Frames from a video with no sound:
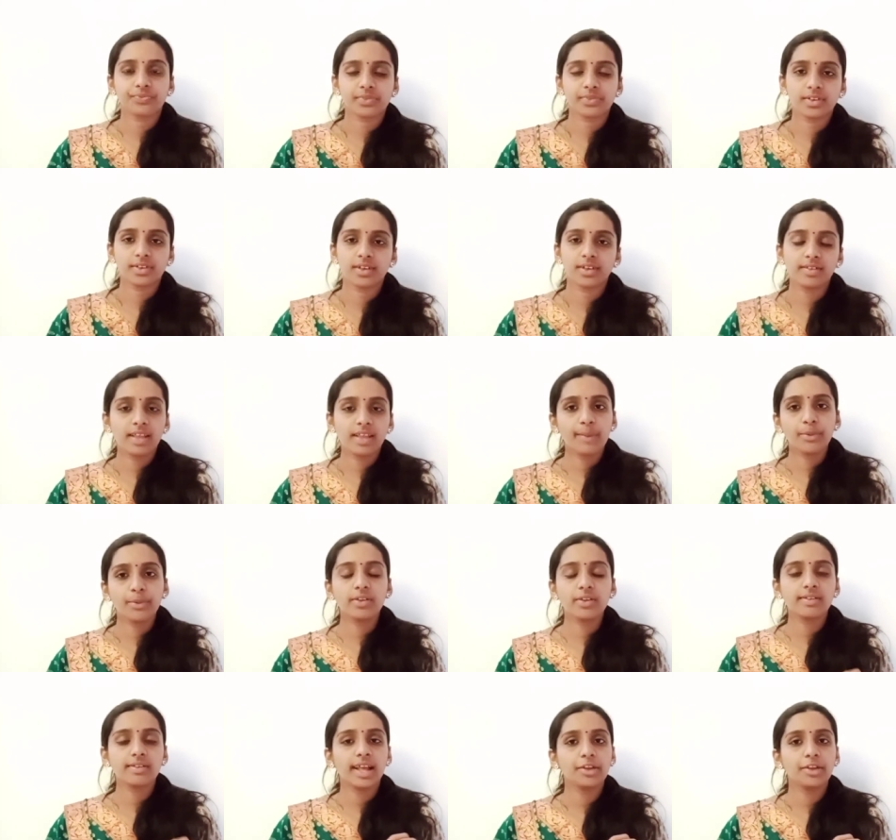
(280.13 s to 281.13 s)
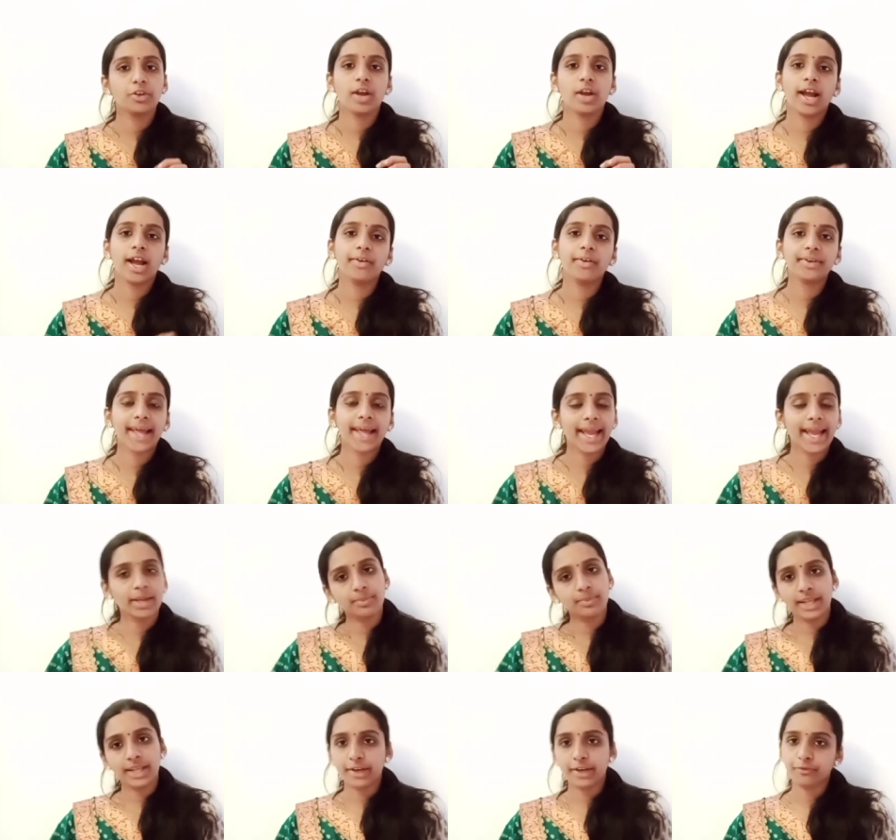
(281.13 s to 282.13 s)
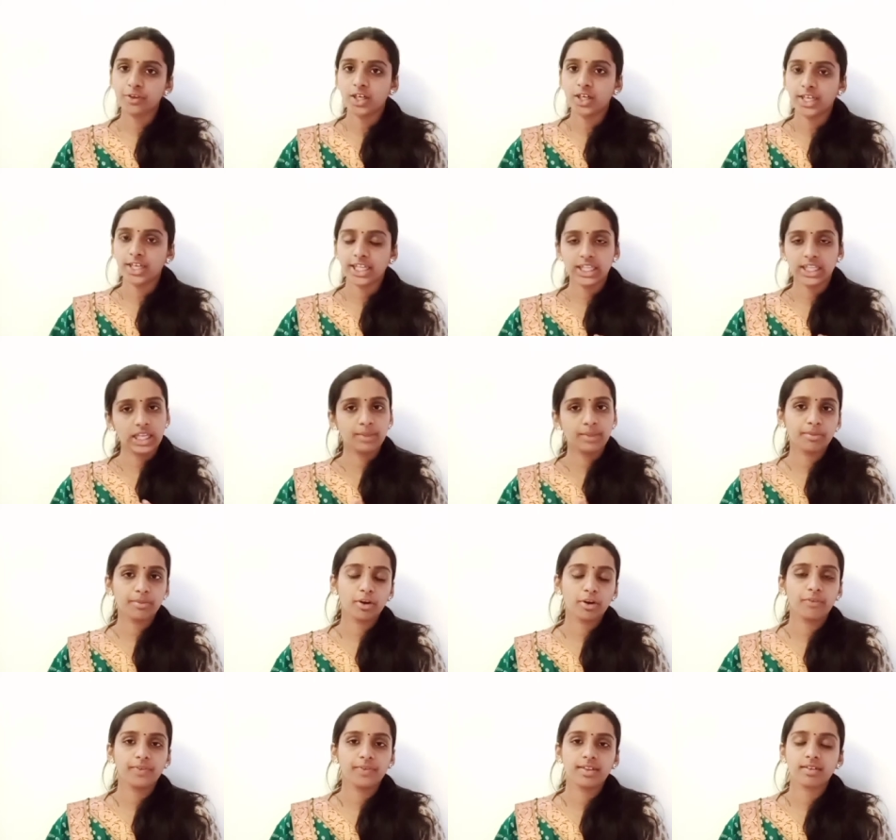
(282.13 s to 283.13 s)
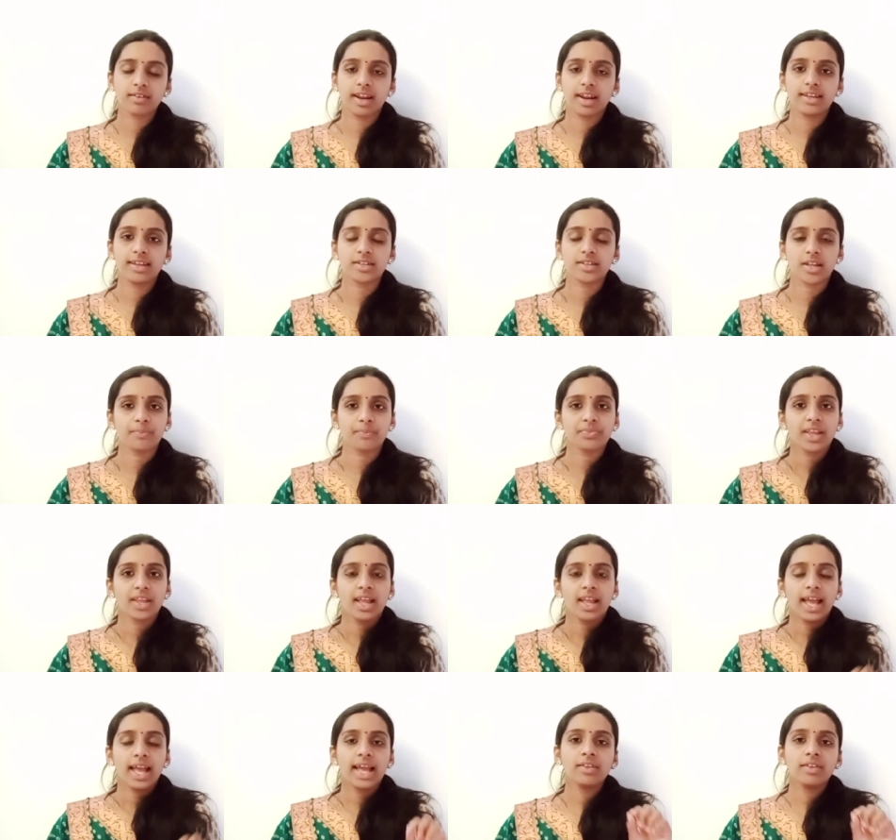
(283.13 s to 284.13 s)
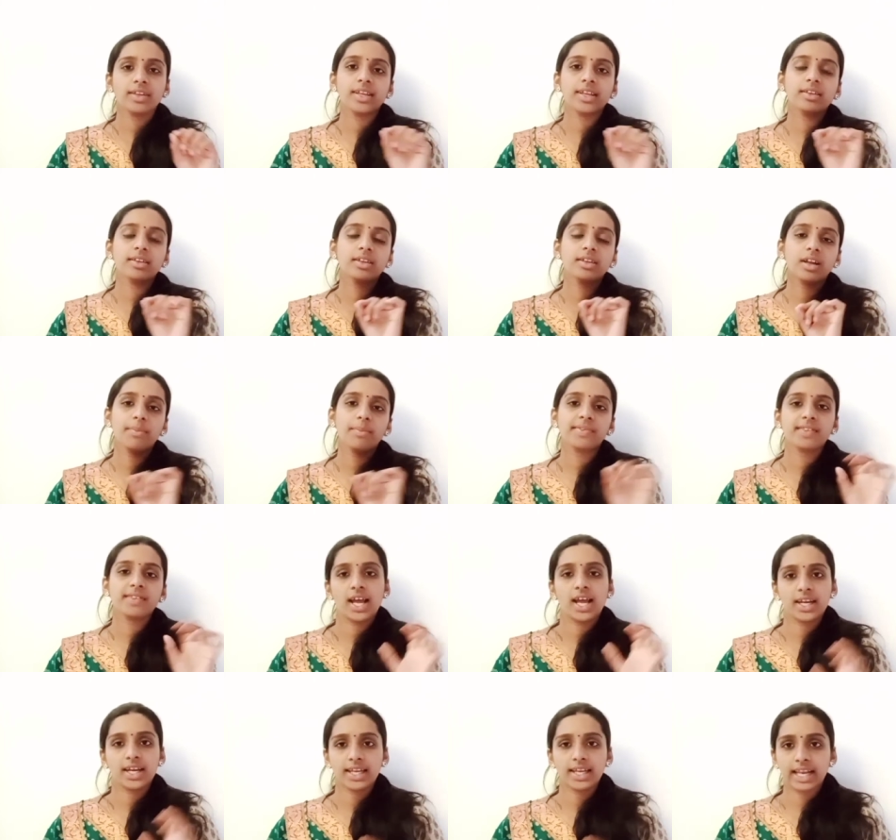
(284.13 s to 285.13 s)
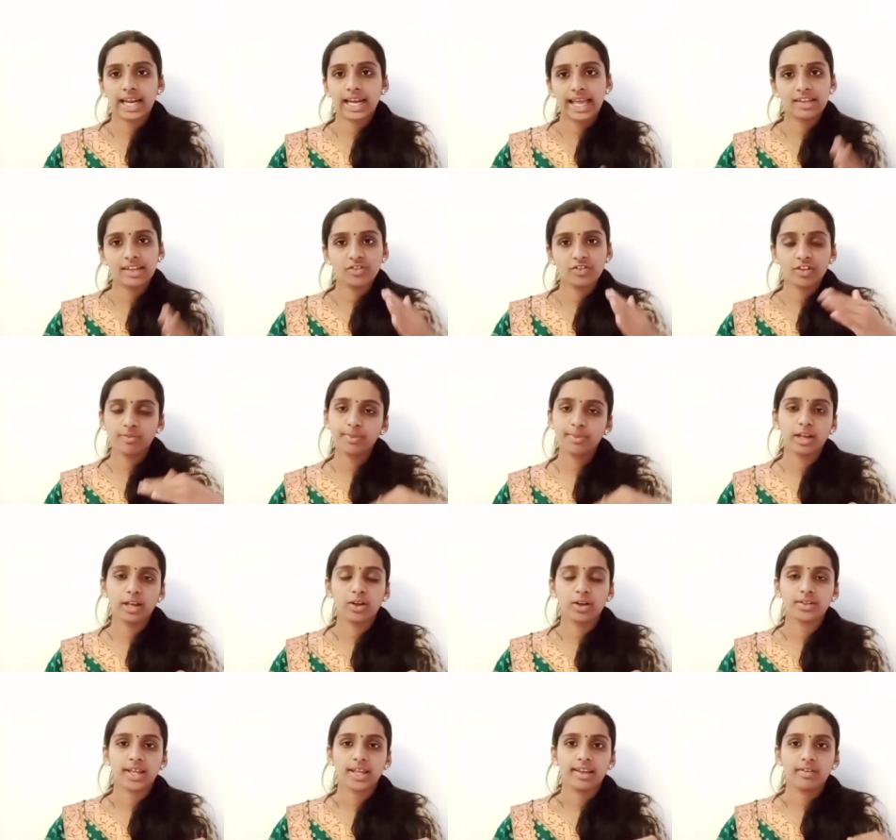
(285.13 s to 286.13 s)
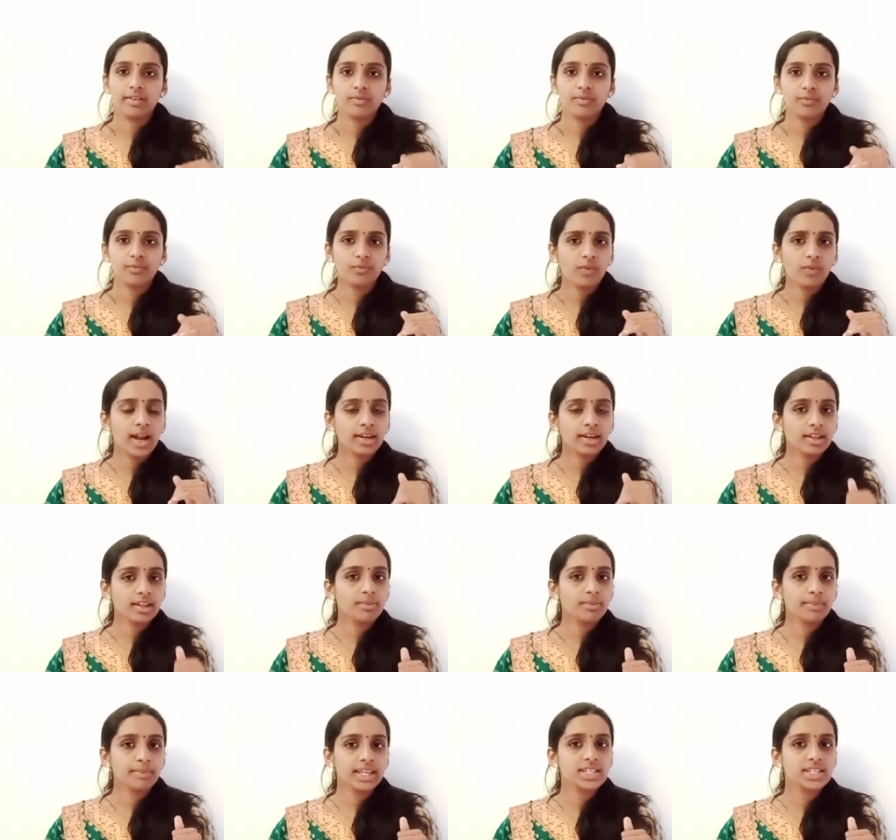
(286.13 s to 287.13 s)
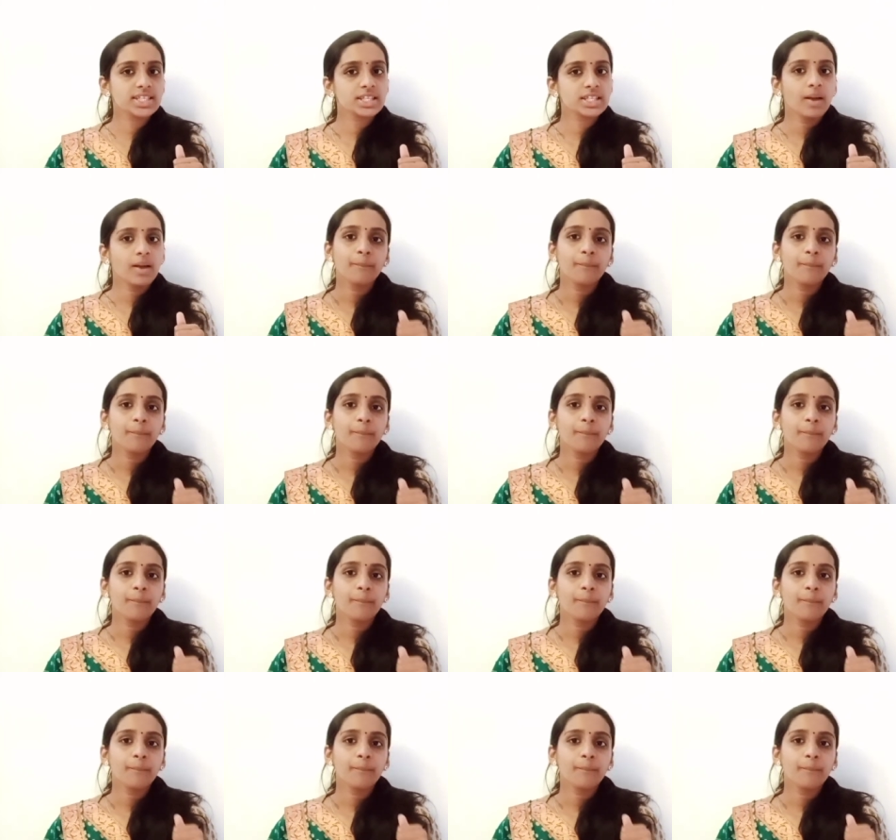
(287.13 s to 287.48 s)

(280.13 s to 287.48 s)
suppose that you have typed a word in the LibreOffice Writer and it comes underlined just below that. What it means?